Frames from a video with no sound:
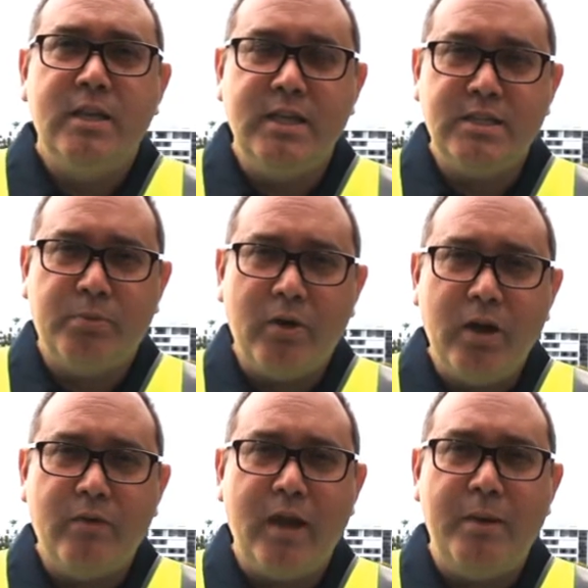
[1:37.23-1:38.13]
This
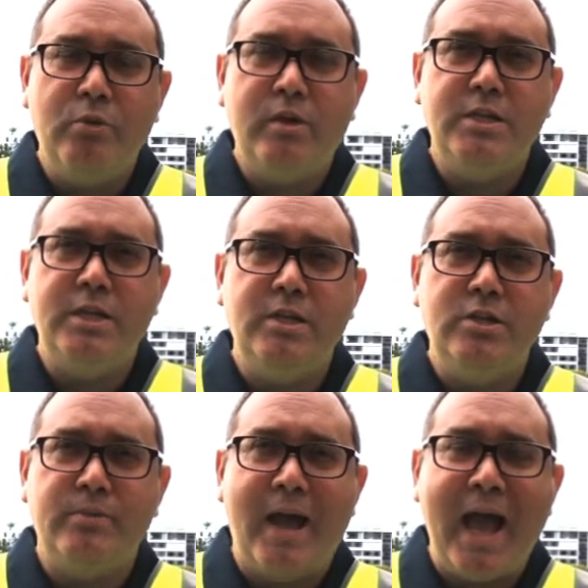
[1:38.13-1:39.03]
program will continue
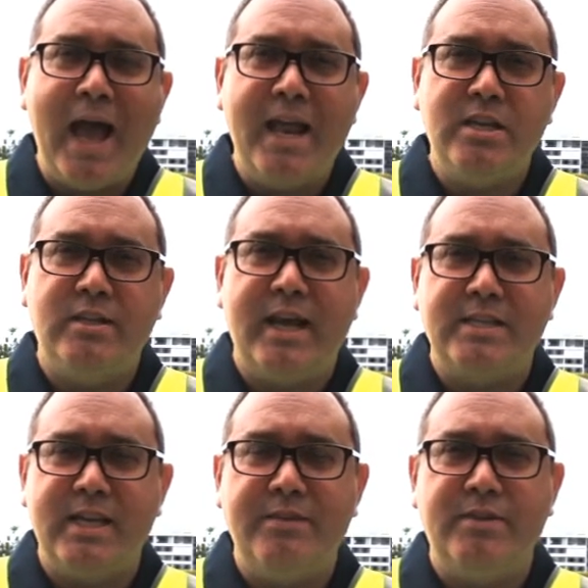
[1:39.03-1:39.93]
to add to
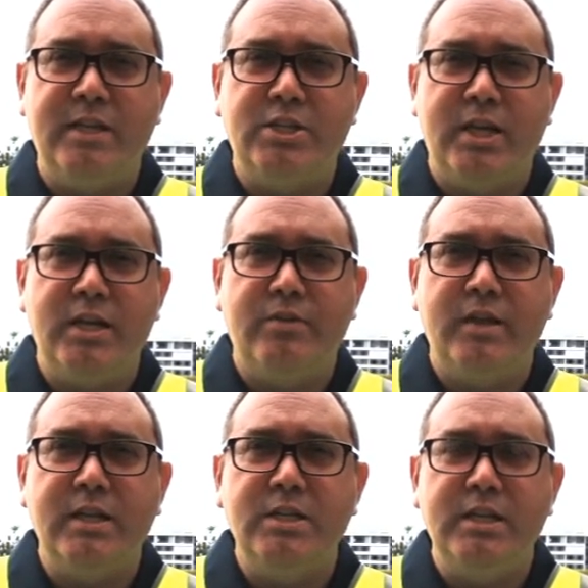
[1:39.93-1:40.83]
that safety agenda
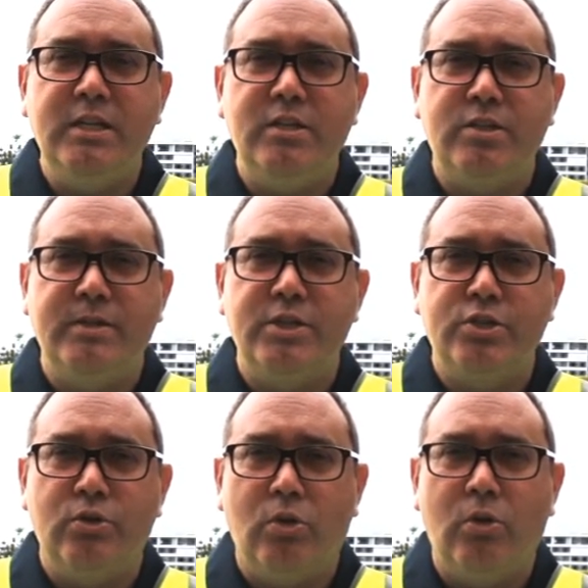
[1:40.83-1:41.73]
and continue to
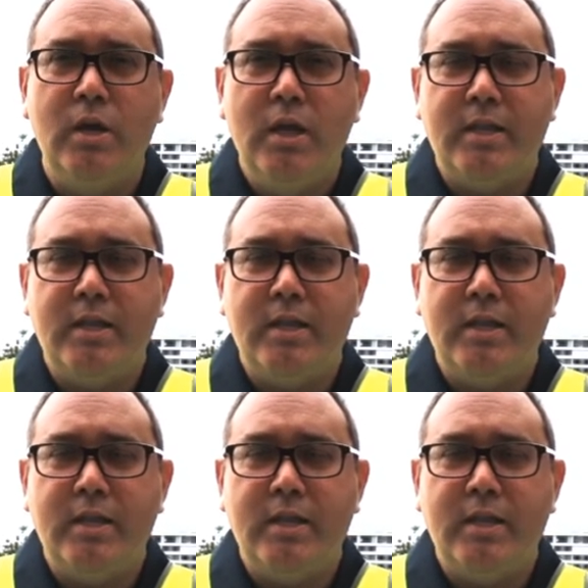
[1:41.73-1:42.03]
ensure